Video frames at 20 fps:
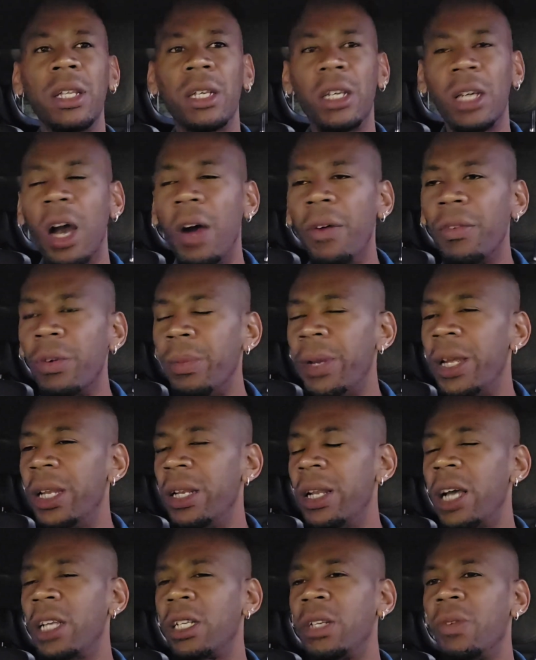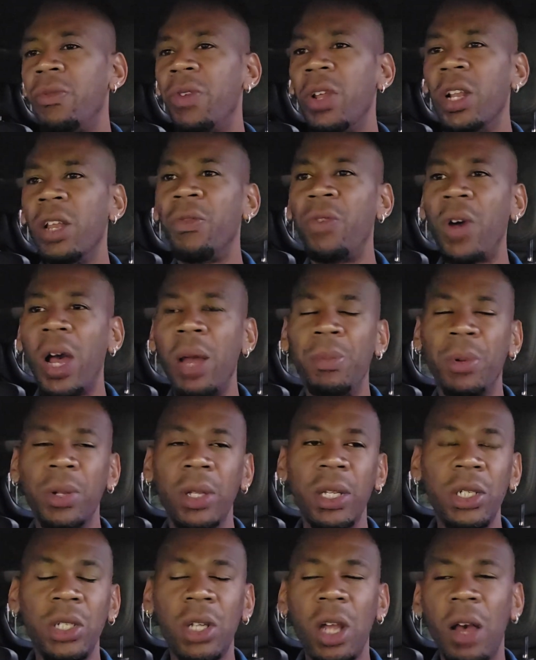government, not to vilify
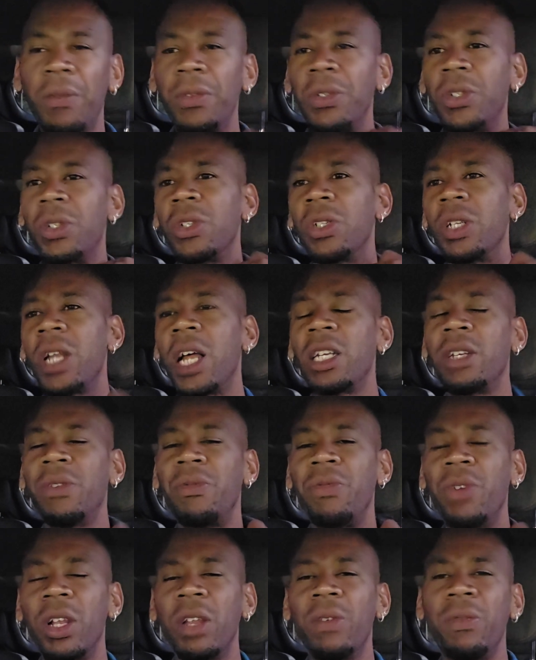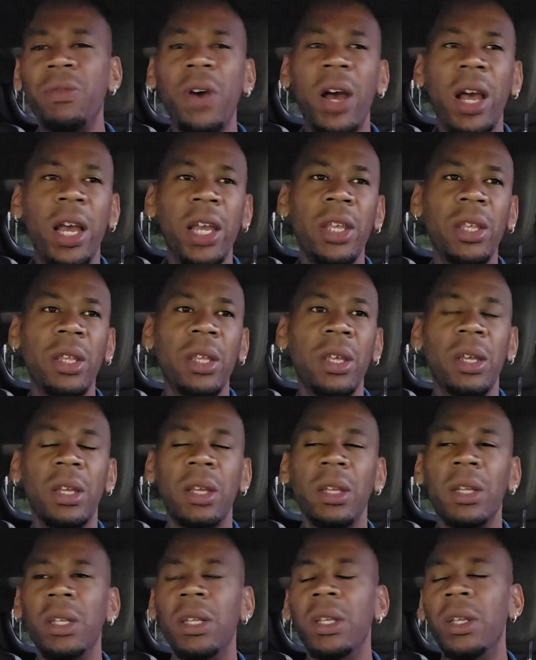police officers, not to vilify,
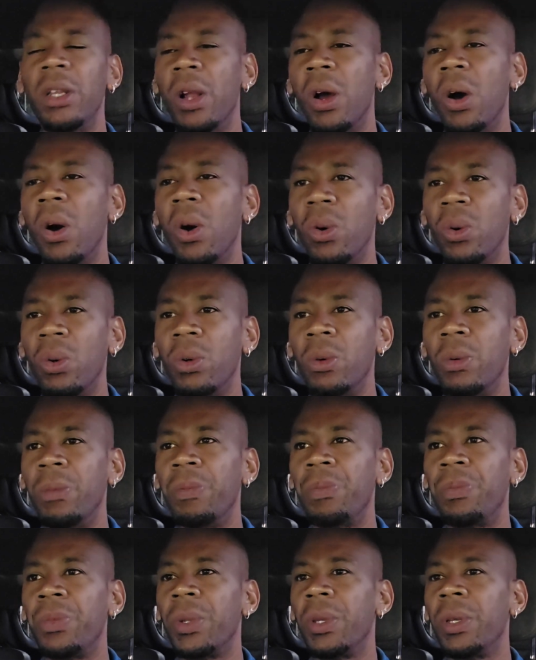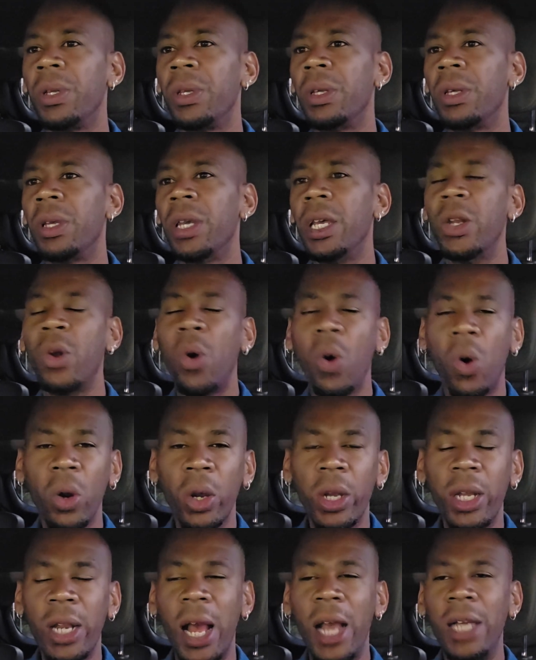you know, an
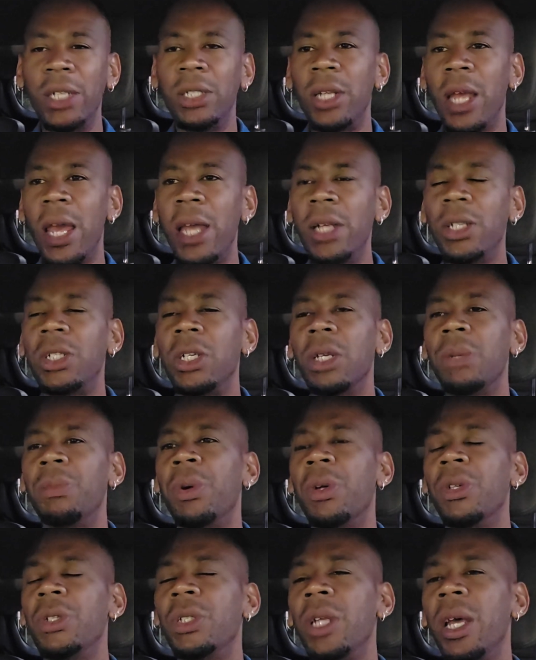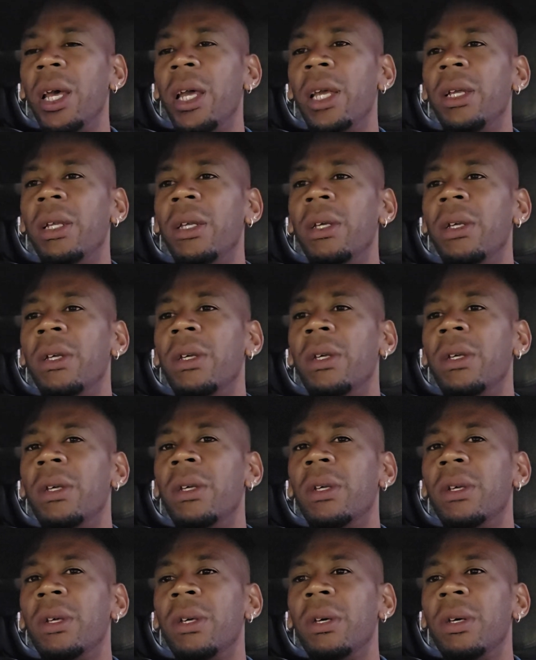organization per se,
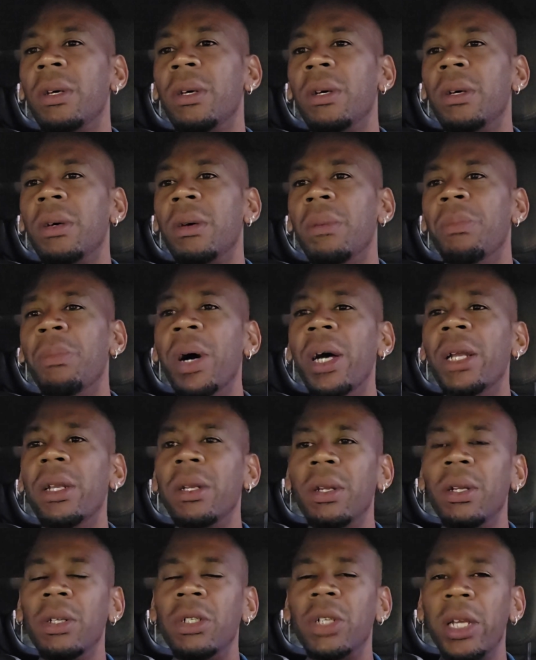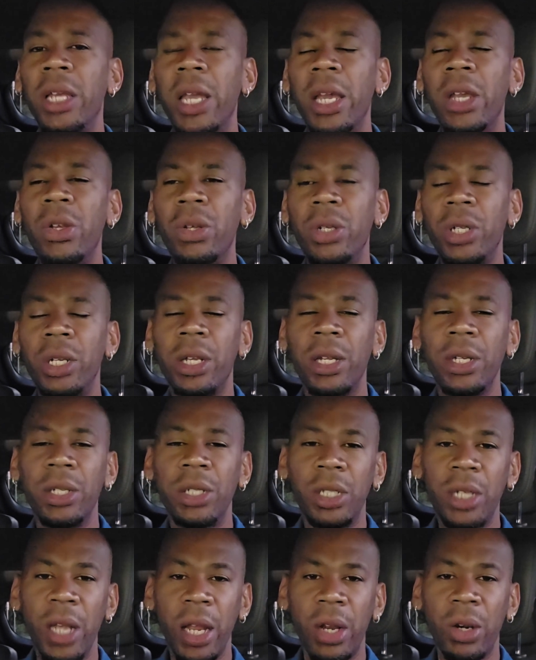but to get you to
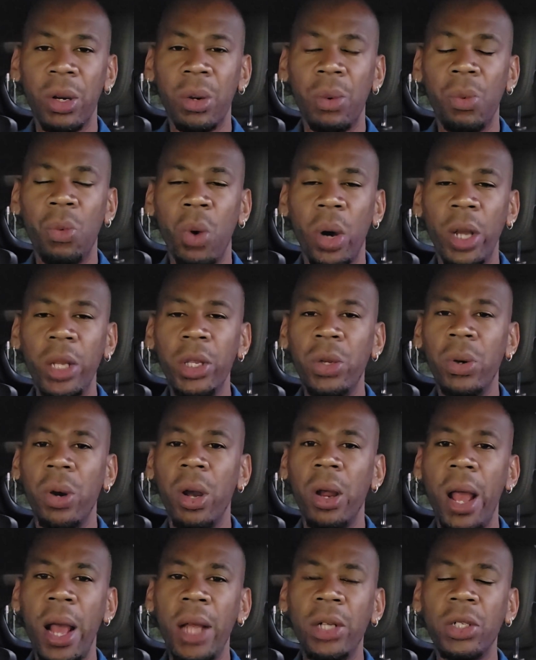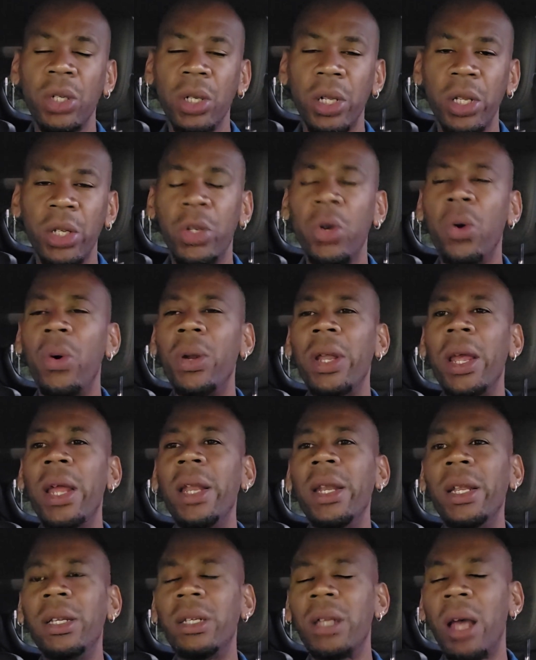consider what you are actually doing
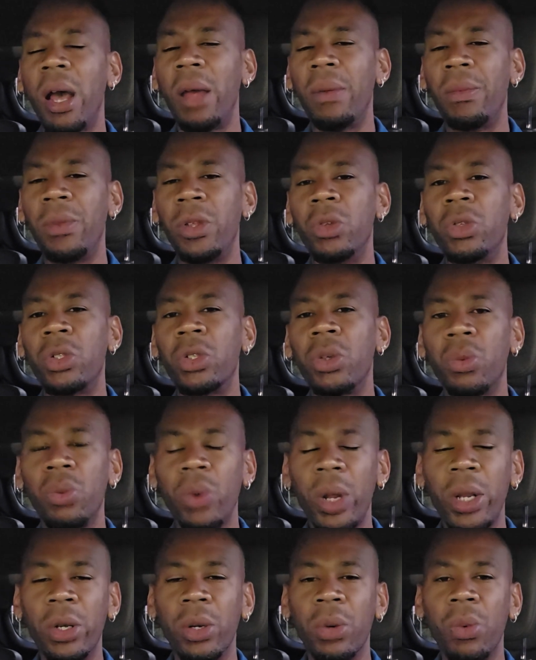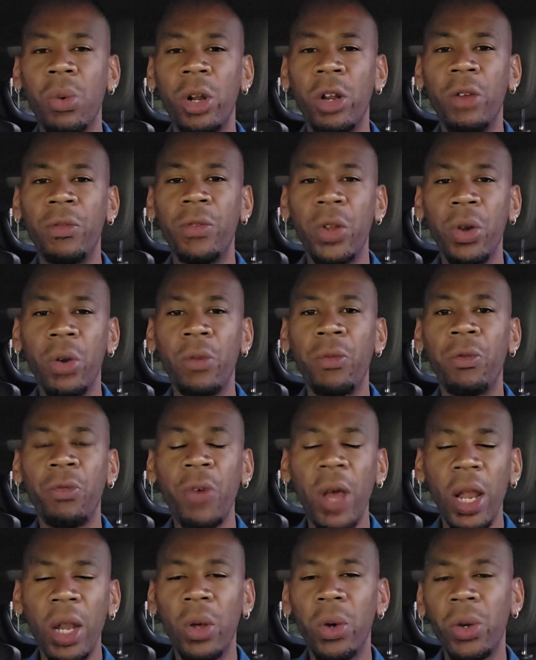anytime you surrender one of your
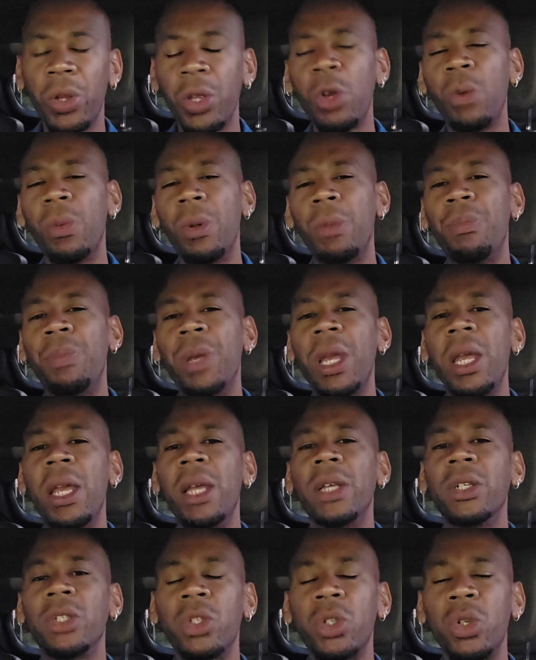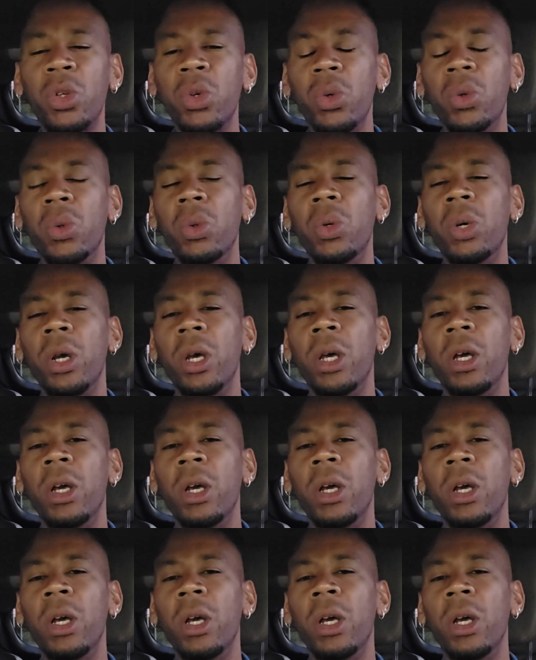fellow human beings to